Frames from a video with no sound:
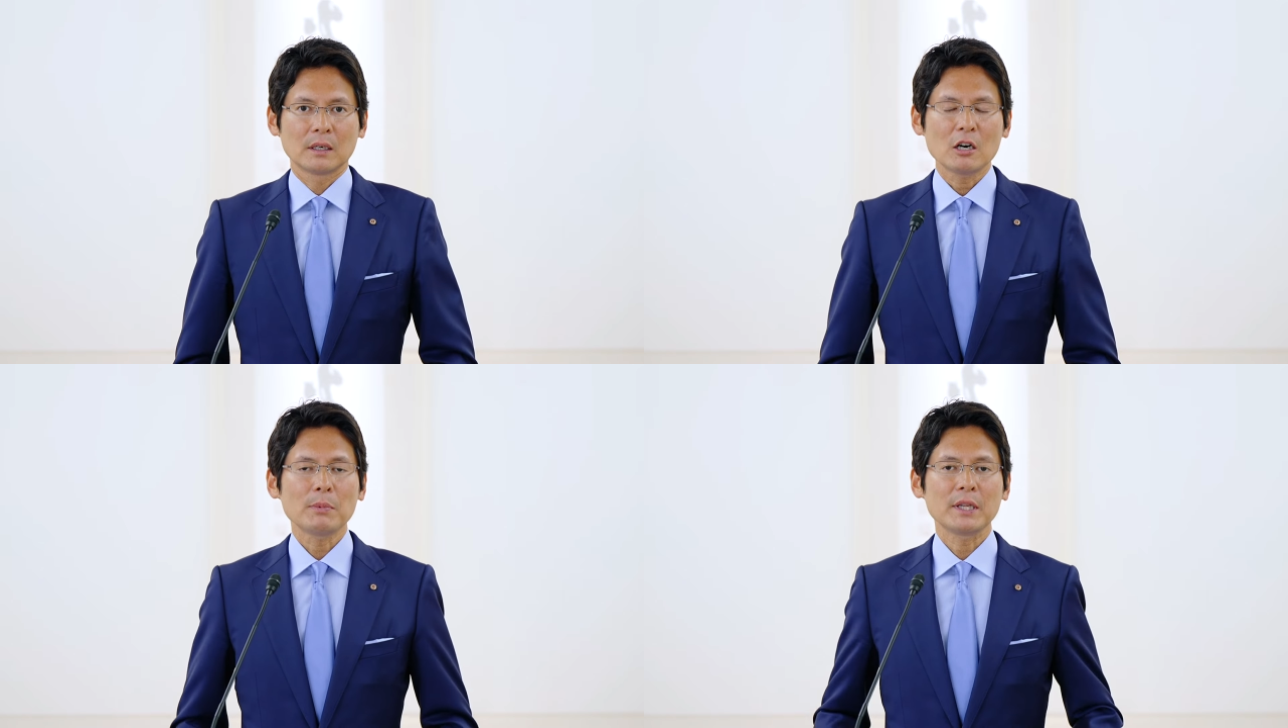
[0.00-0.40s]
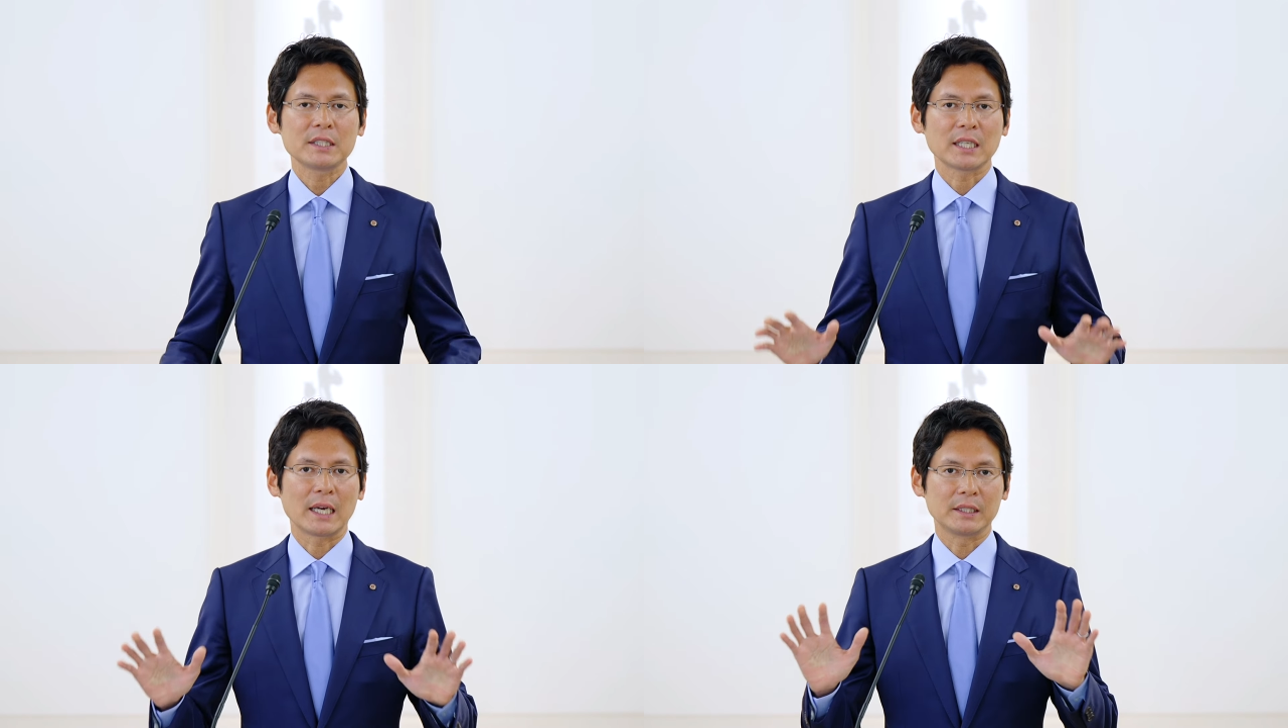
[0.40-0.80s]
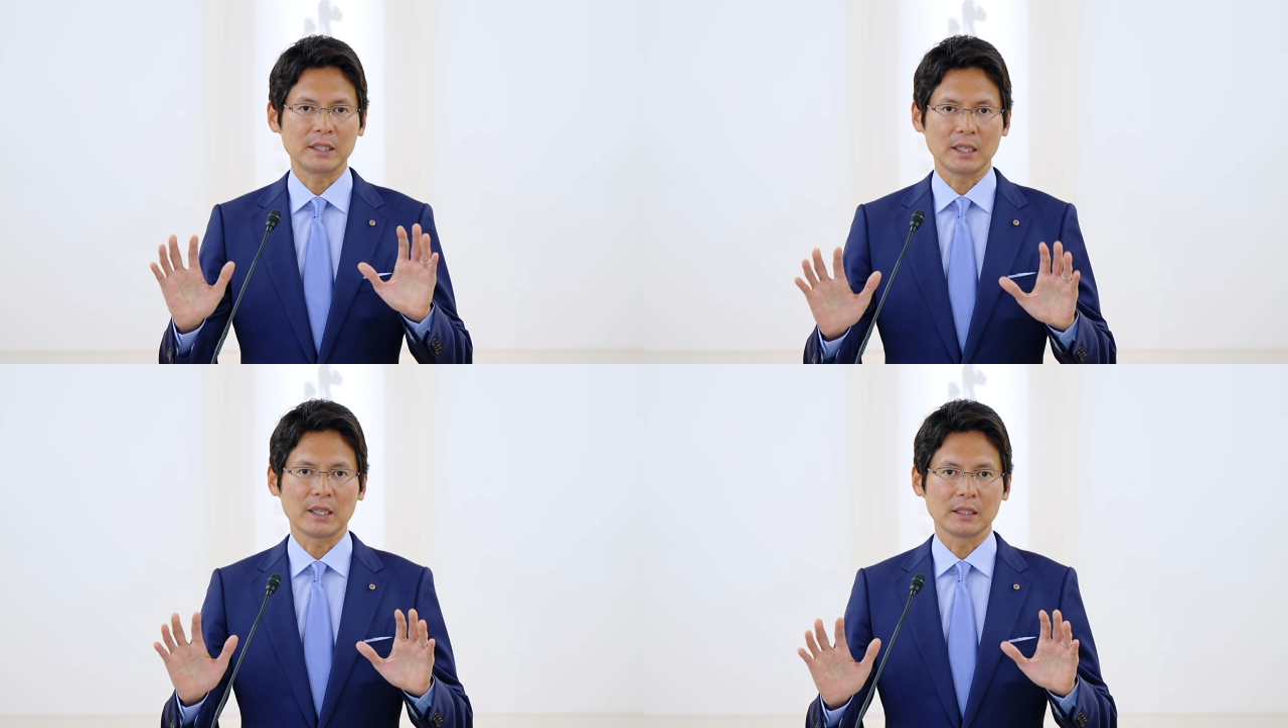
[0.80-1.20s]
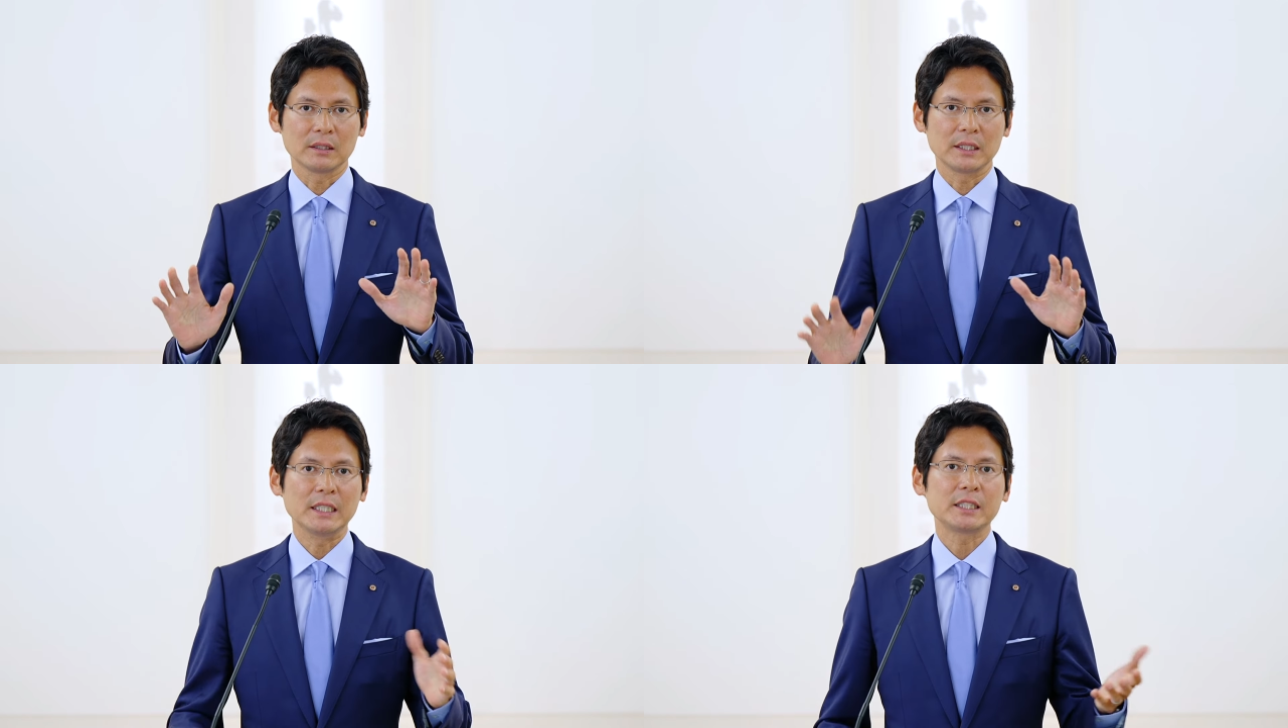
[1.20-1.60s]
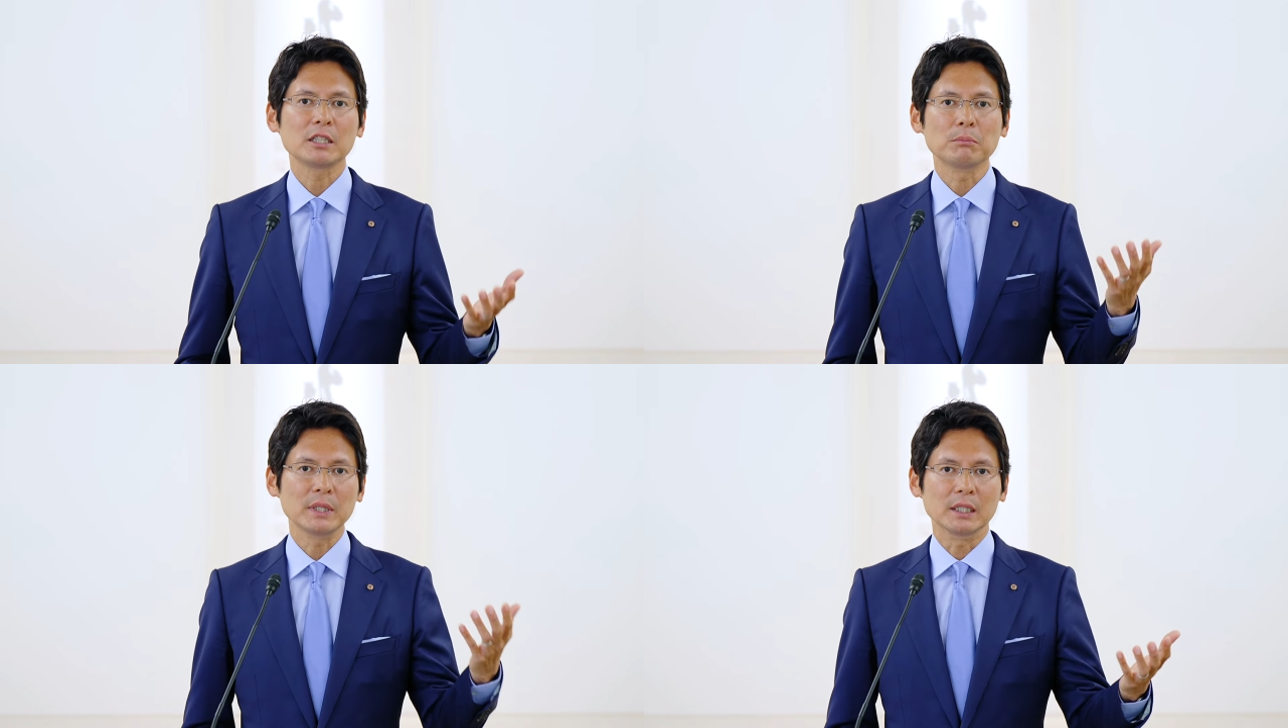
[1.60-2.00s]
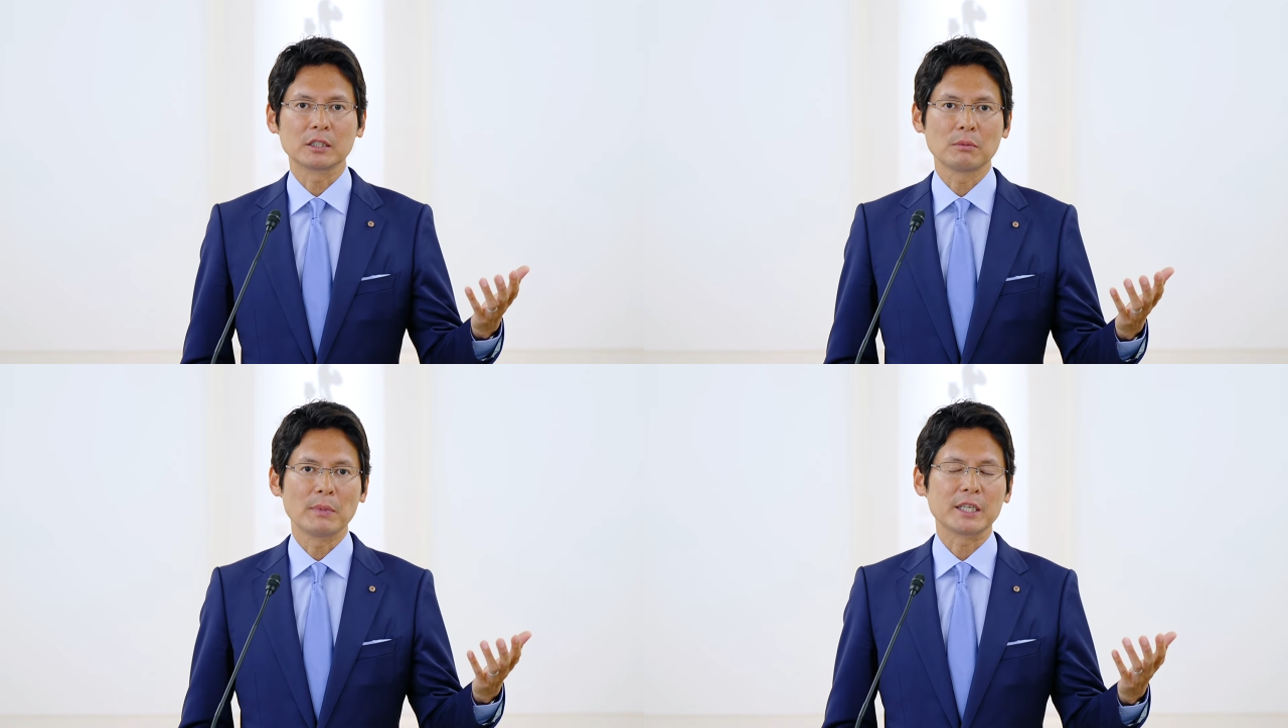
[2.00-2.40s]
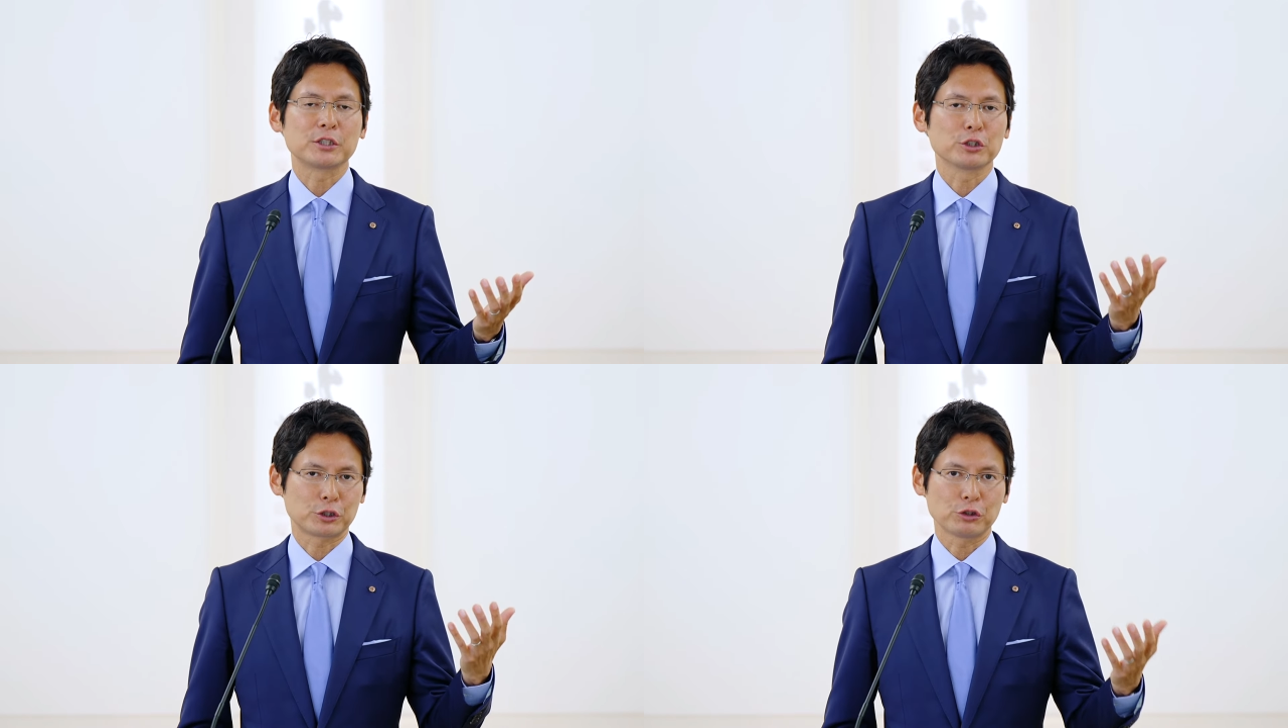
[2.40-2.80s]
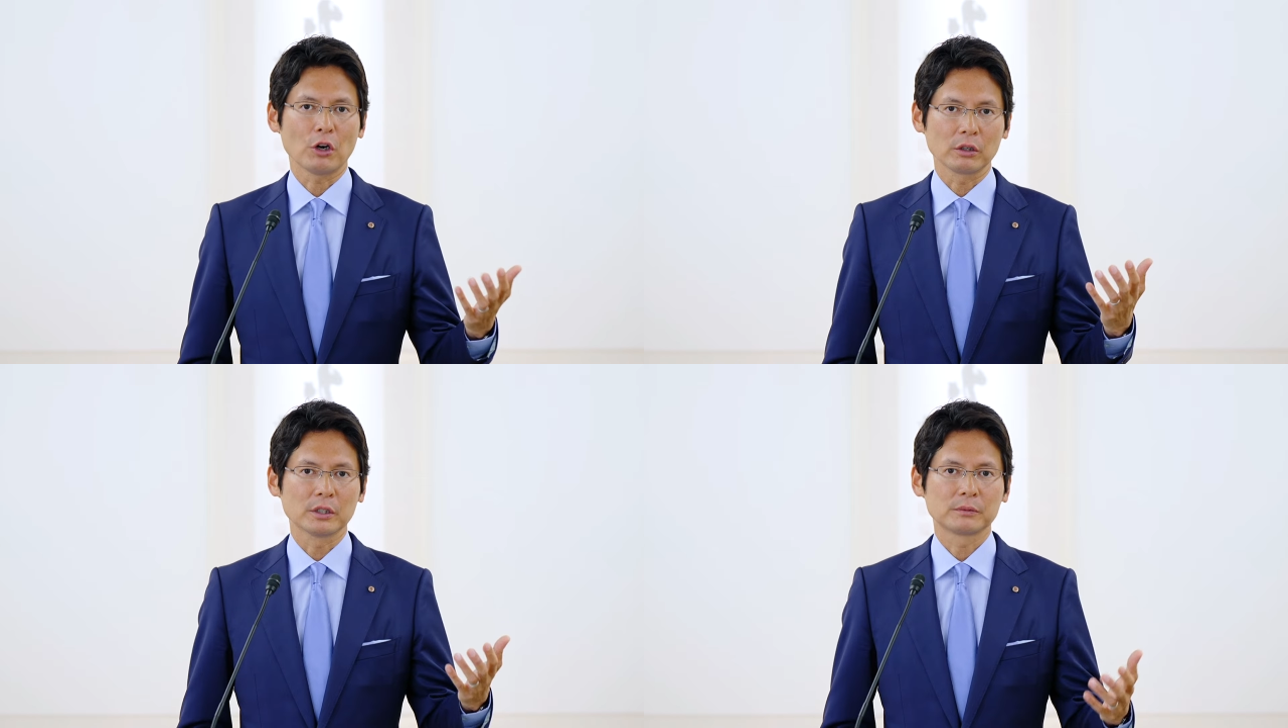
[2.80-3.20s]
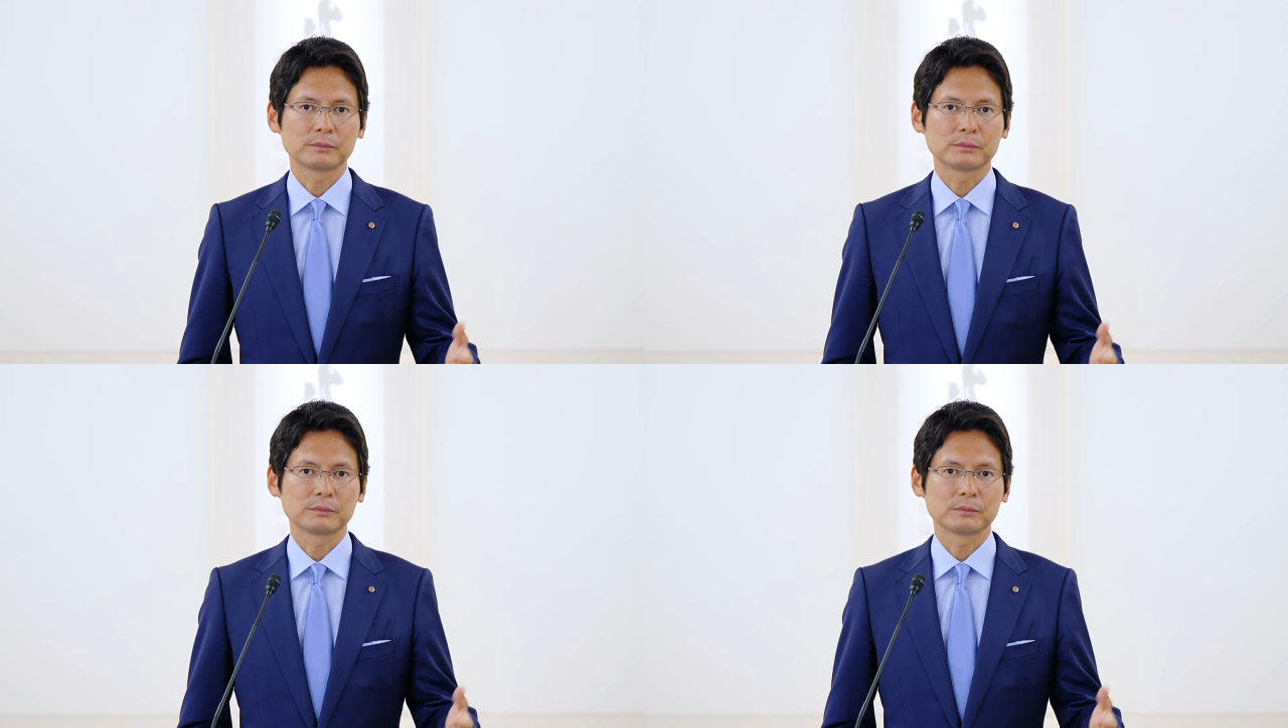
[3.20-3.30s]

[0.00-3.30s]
How about this idea that eating meat makes you strong?